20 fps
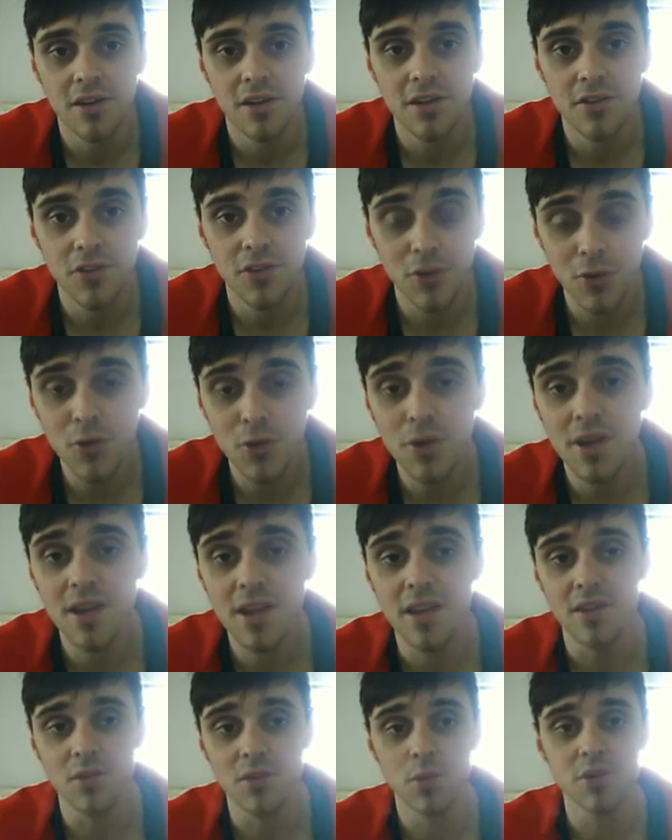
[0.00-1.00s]
2
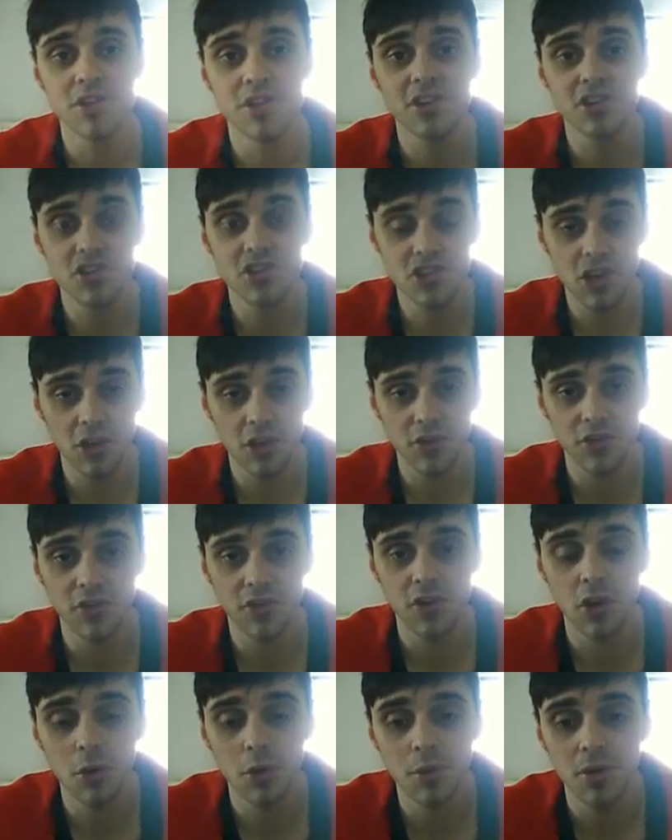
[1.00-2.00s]
years, which is just
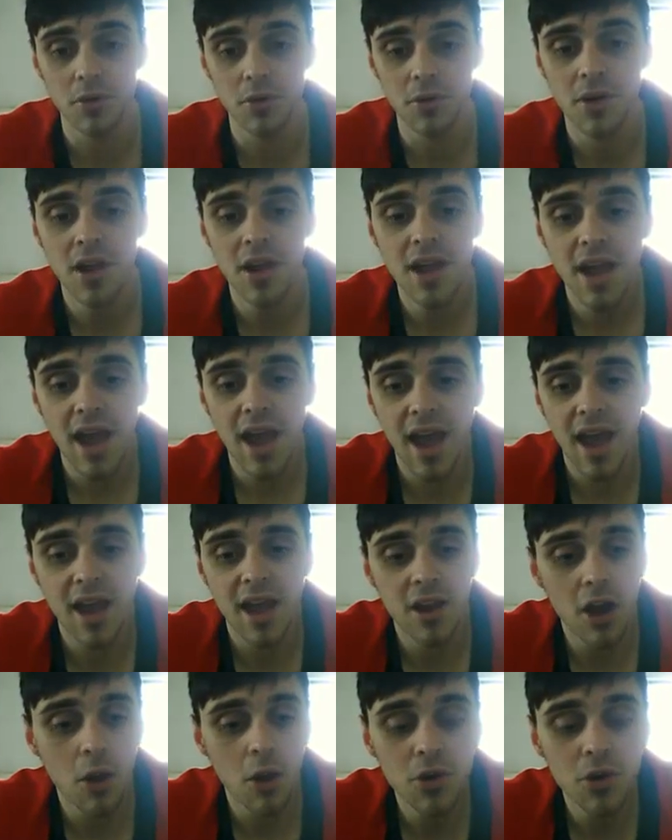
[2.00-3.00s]
phenomenal.
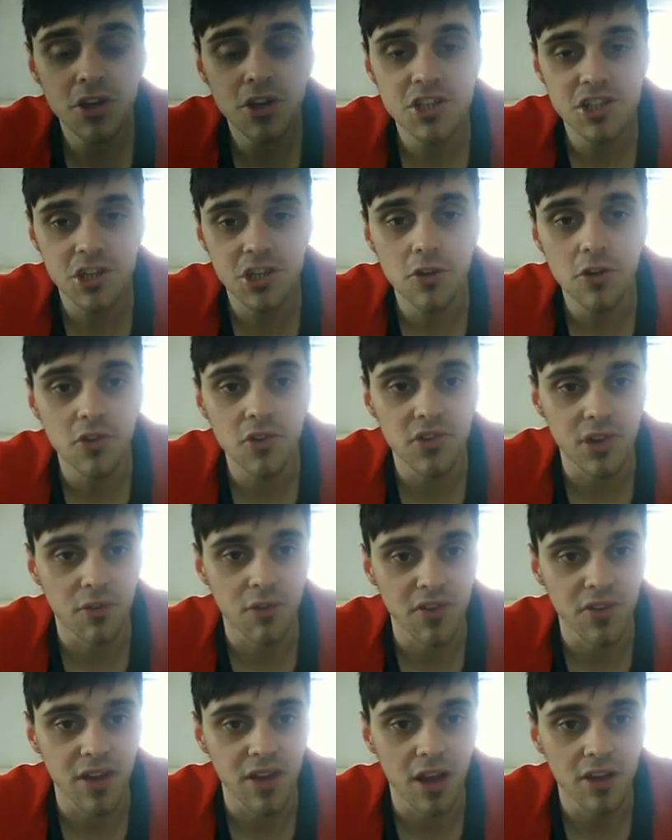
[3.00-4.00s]
And I want to show you
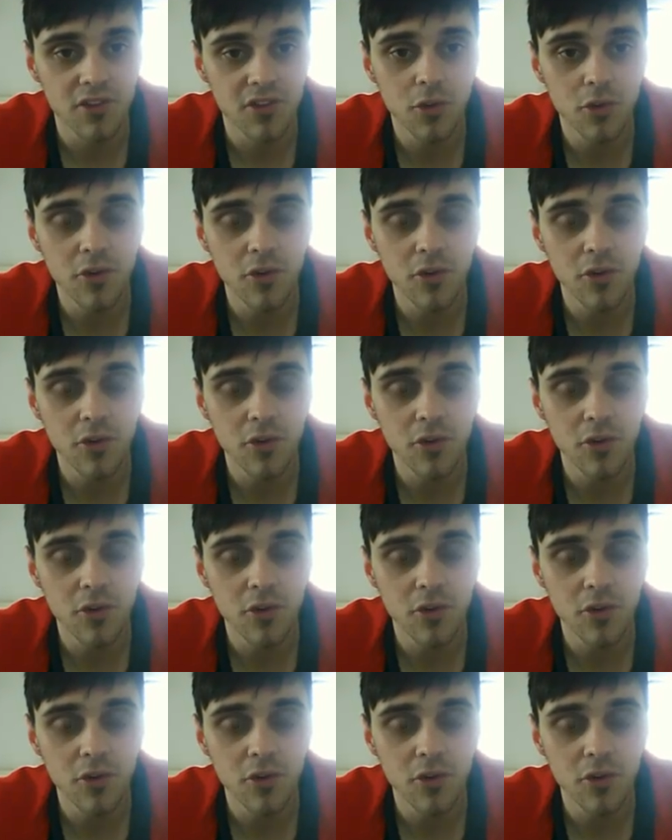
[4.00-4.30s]
something. I saw